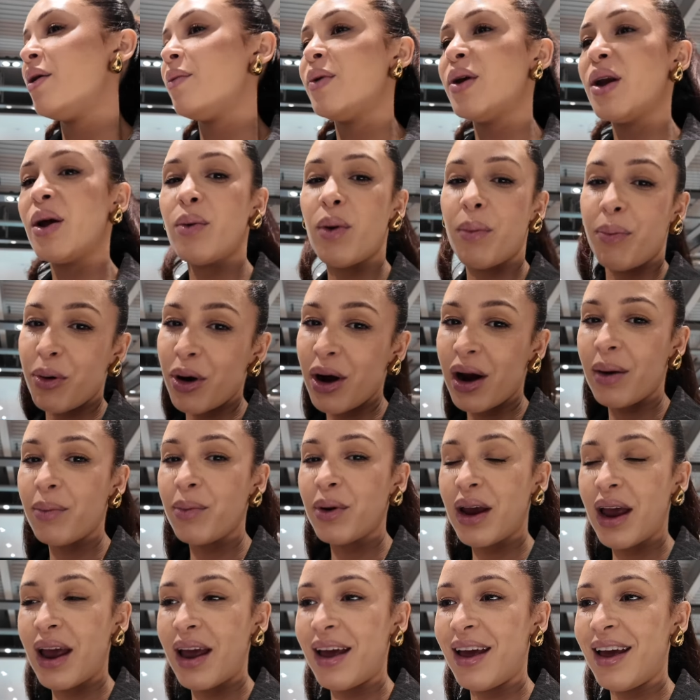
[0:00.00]
We know what pram
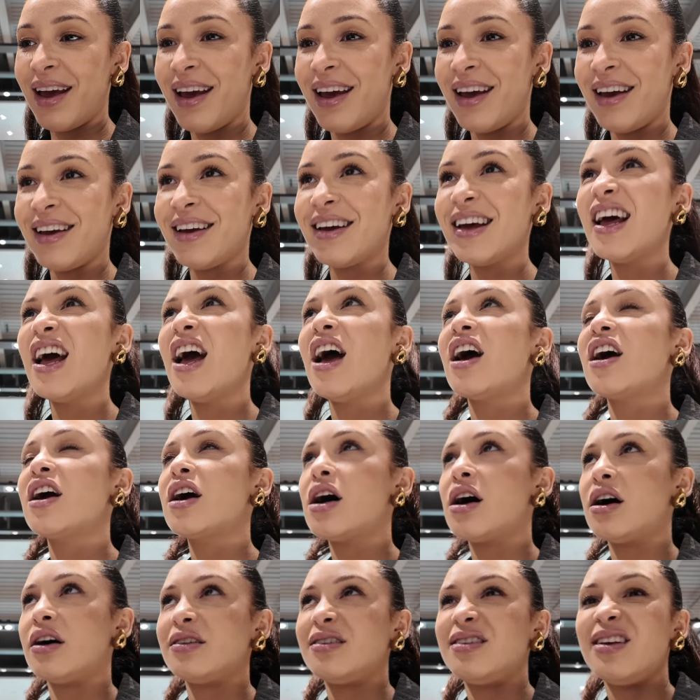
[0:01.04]
we're getting,
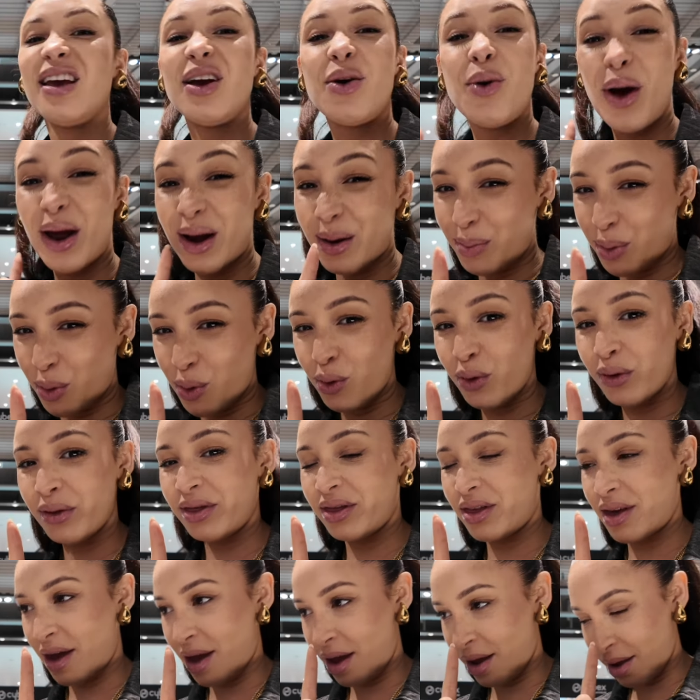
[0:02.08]
car seat, quite an
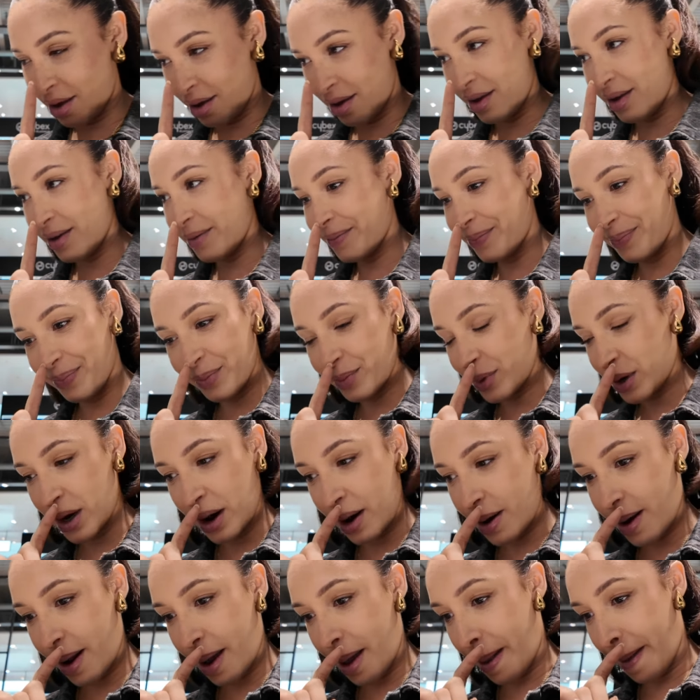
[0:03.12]
important thing. We
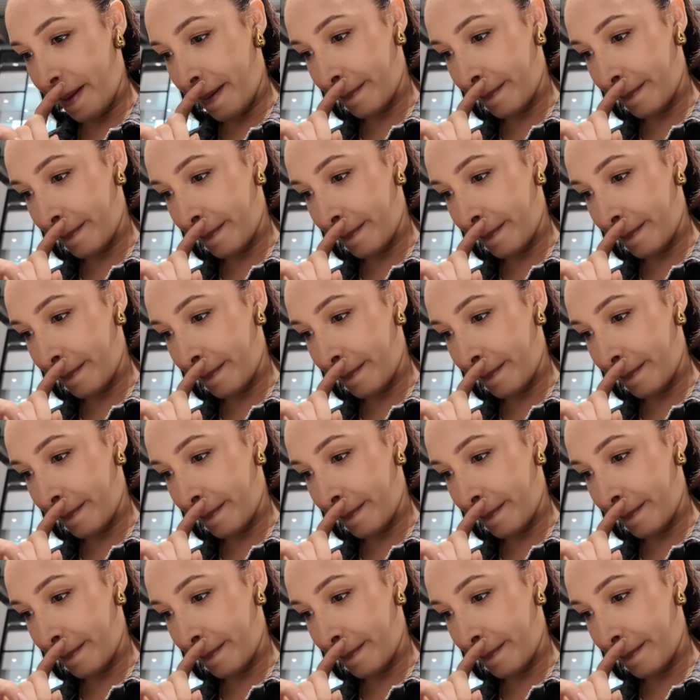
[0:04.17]
don't know.